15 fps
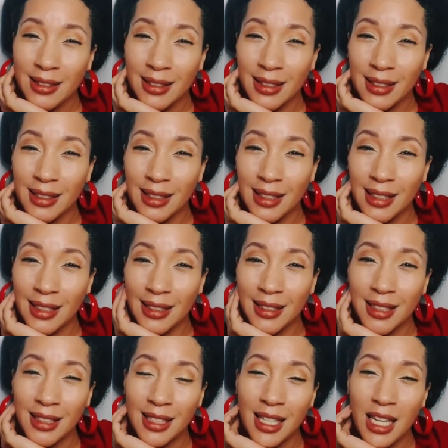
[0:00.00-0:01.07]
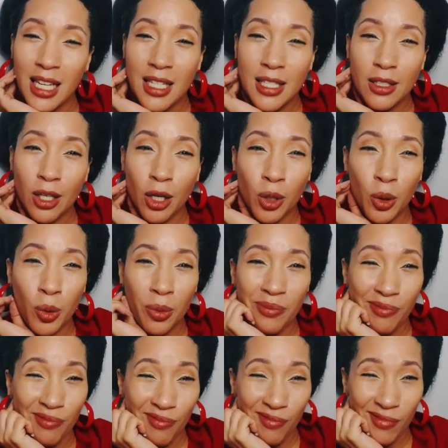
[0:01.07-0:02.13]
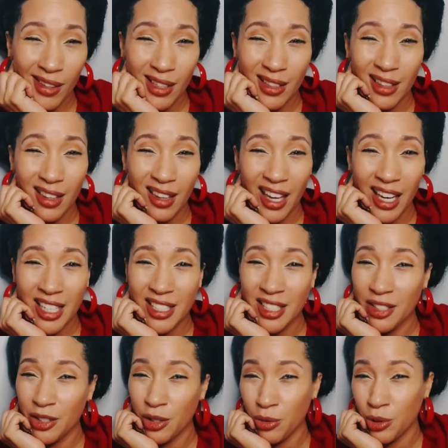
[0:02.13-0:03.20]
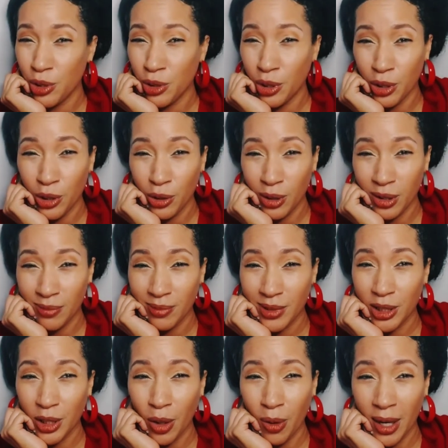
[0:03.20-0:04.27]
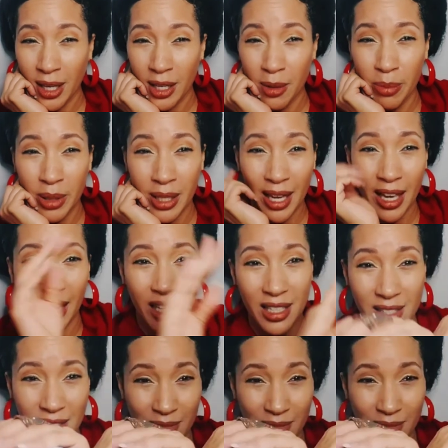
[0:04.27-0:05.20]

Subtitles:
Yeah. So that I didn't do too good on. So I get a big X.